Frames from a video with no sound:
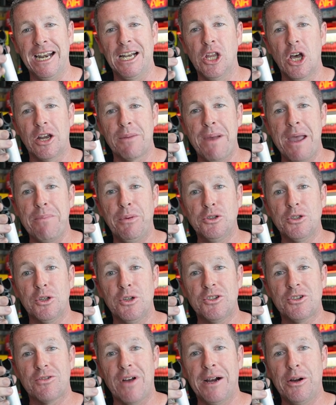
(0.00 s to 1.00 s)
And a lot of people
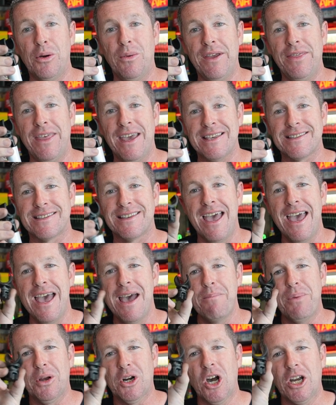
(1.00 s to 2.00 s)
do struggle with this,
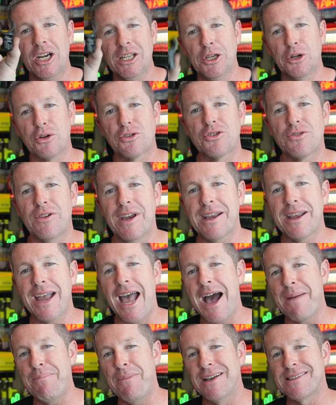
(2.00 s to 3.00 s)
but I've got a little trick
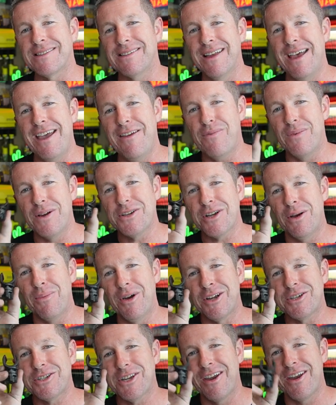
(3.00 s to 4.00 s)
up my sleeve, which I
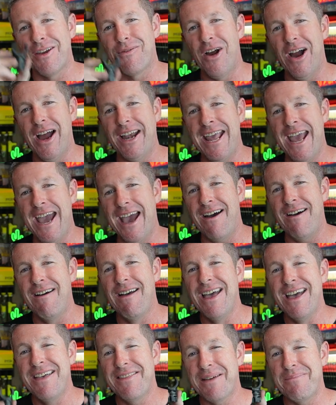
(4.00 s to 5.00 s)
want to show you right now,
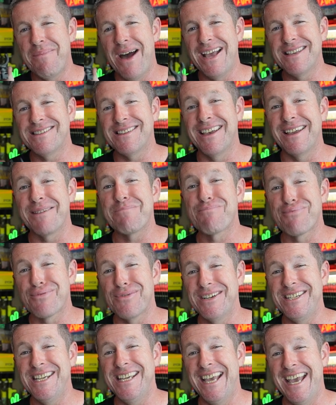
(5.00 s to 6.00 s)
that makes it
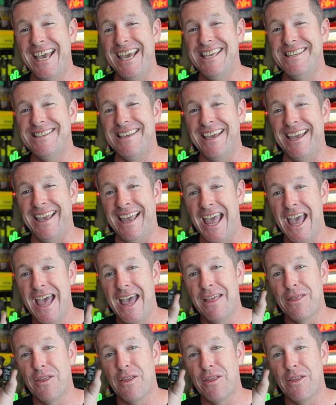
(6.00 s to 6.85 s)
pretty easy.